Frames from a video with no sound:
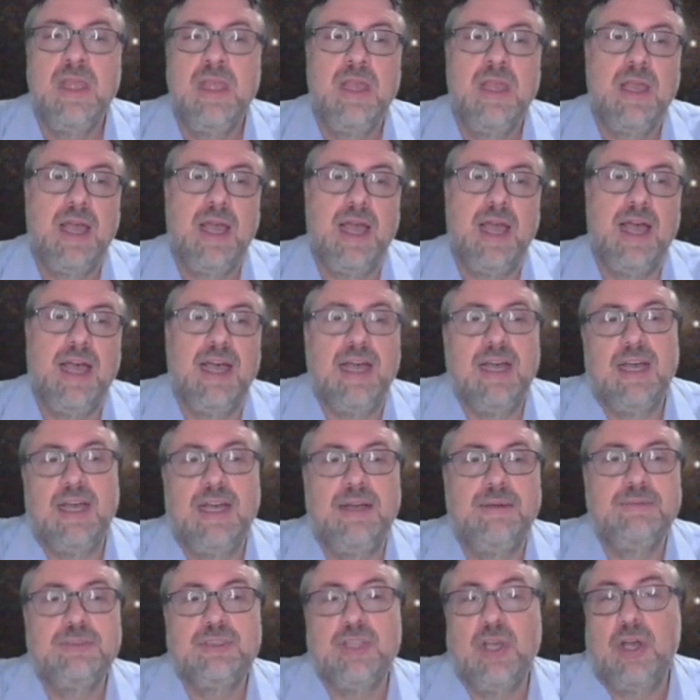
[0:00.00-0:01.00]

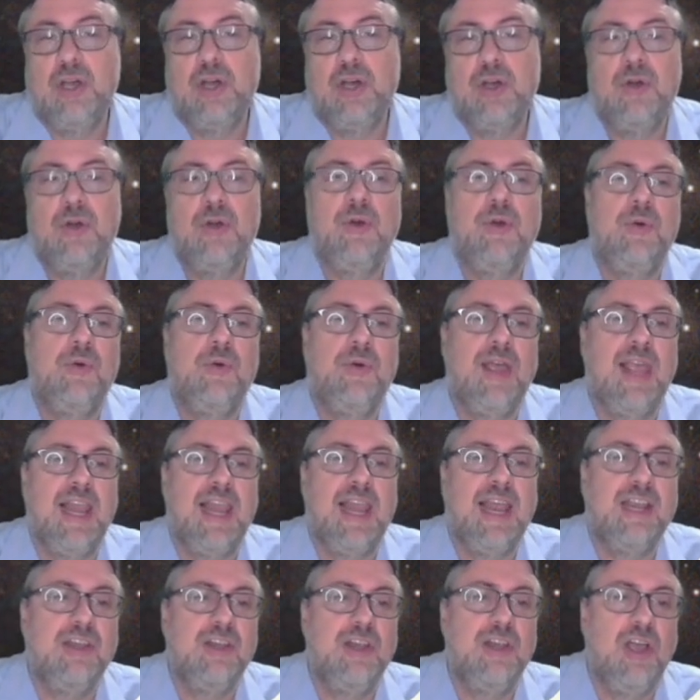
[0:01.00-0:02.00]
And
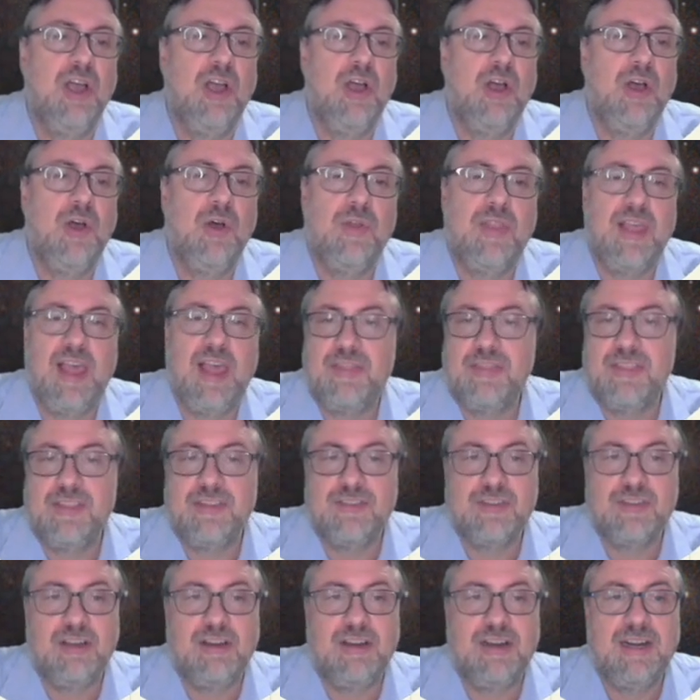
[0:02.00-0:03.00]
I know that this
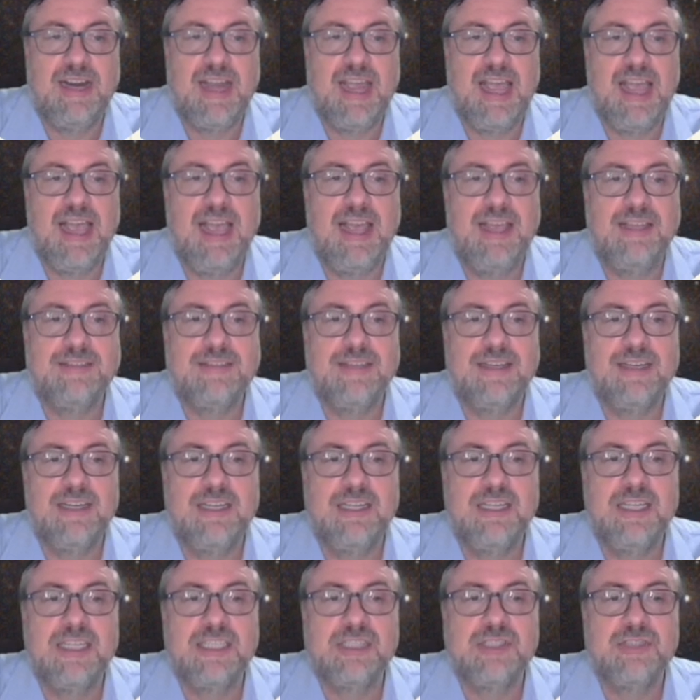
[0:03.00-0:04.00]
car has an
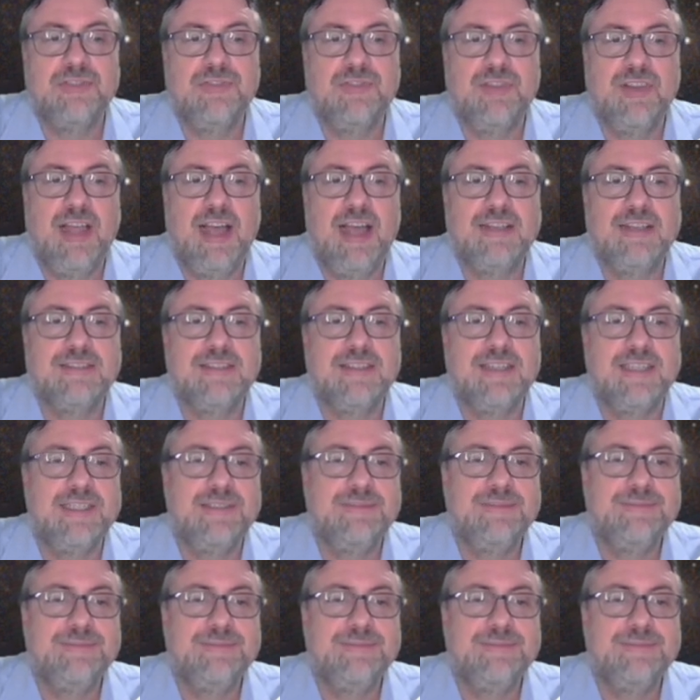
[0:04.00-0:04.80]
initial velocity